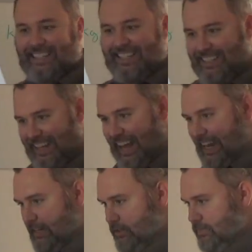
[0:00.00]

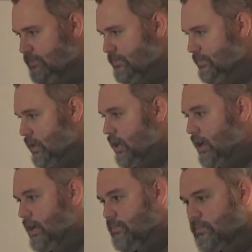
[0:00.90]
stat, all
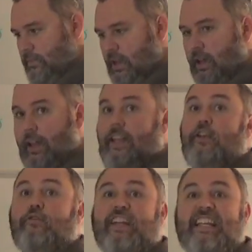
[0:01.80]
right?
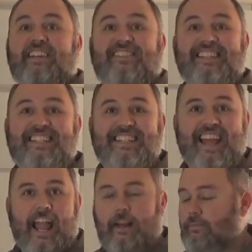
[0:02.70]
Intravenously
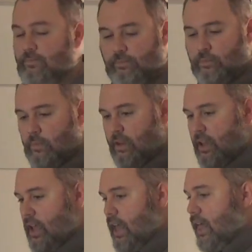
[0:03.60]
stat.
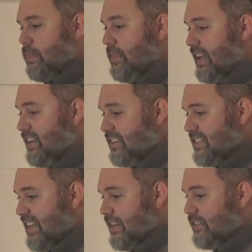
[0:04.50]
Then it
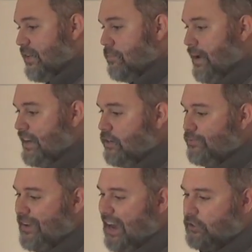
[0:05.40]
says the
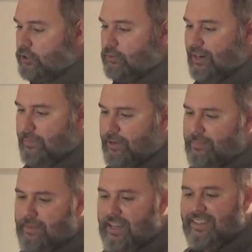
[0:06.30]
manufacturer
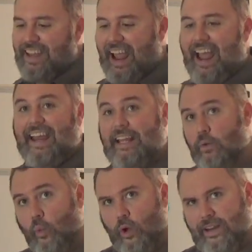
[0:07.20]
recommends
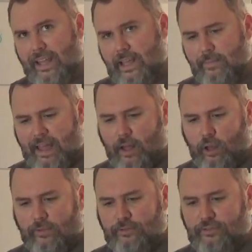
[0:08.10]
adding 1
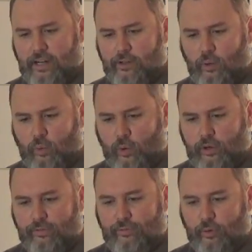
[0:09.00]
ml of sterile
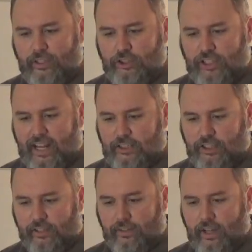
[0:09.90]
water for
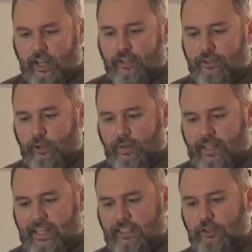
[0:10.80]
injection to
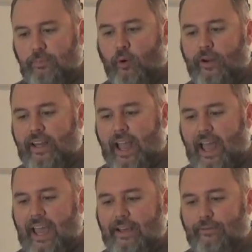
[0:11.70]
each
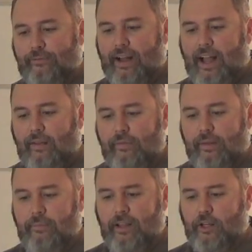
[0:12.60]
0.85
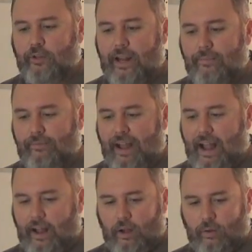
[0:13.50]
milligram
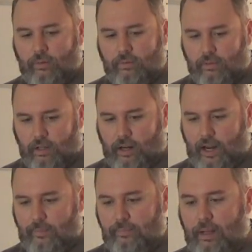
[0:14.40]
vial. All
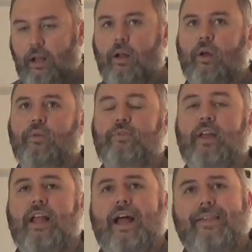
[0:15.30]
right, pause.
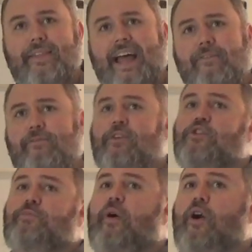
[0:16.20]
That
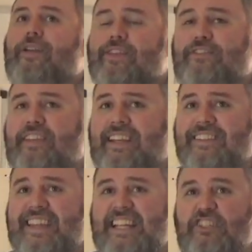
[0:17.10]
first part of the
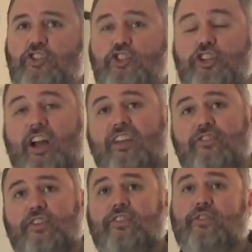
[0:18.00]
sentence is
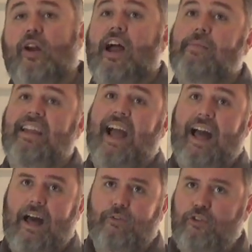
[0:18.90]
just describing
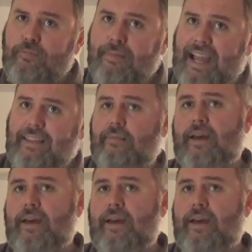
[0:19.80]
how to make the